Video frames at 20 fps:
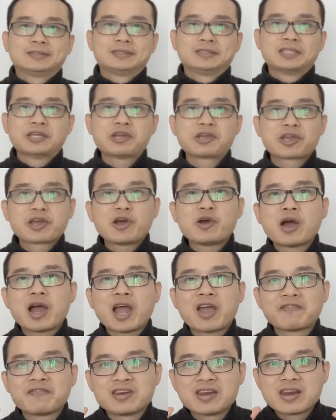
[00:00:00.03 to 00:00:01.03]
There you go.
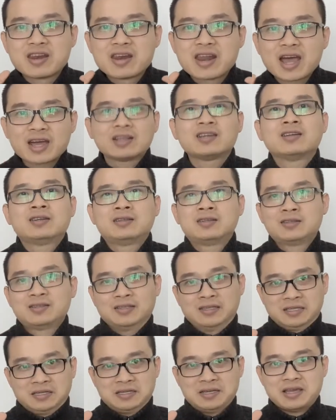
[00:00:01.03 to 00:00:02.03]
I have another
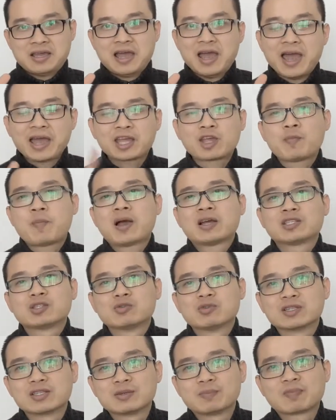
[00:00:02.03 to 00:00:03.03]

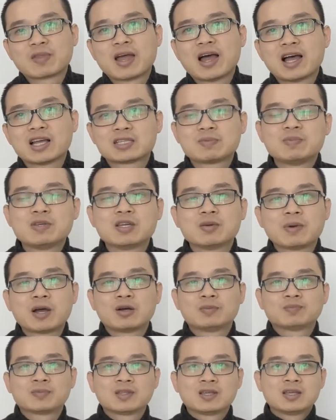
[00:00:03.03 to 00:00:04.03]
acupuncturist ask me
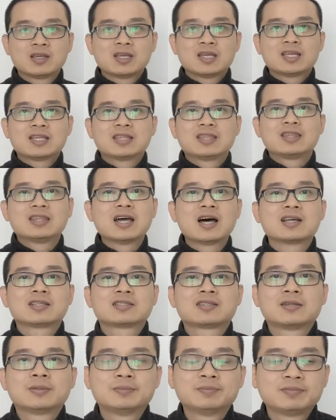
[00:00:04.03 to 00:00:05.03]
about,
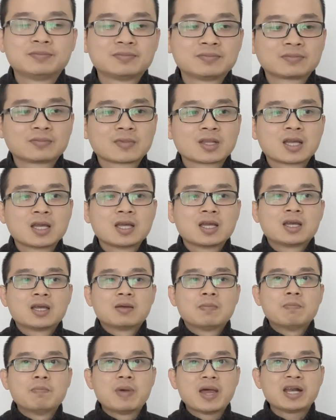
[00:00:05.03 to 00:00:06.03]
does
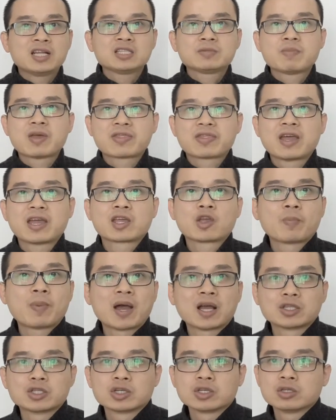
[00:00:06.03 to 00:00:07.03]
balance method
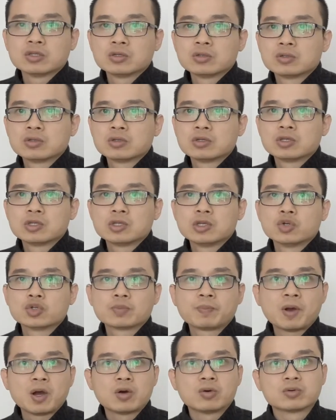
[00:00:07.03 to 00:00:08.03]
acupuncture
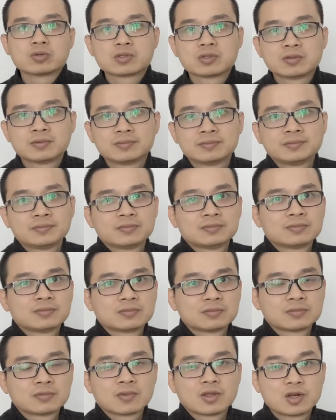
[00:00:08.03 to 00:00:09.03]
use pose?
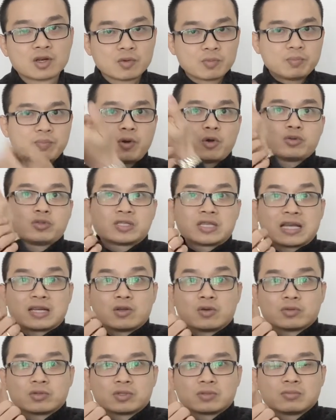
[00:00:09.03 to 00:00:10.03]
Pose
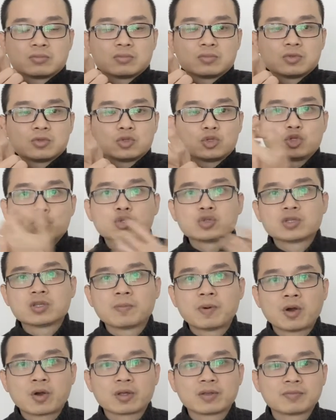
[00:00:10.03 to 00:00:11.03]
diagnose to choose the
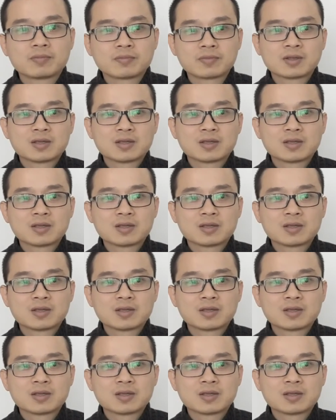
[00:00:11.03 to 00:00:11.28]
point.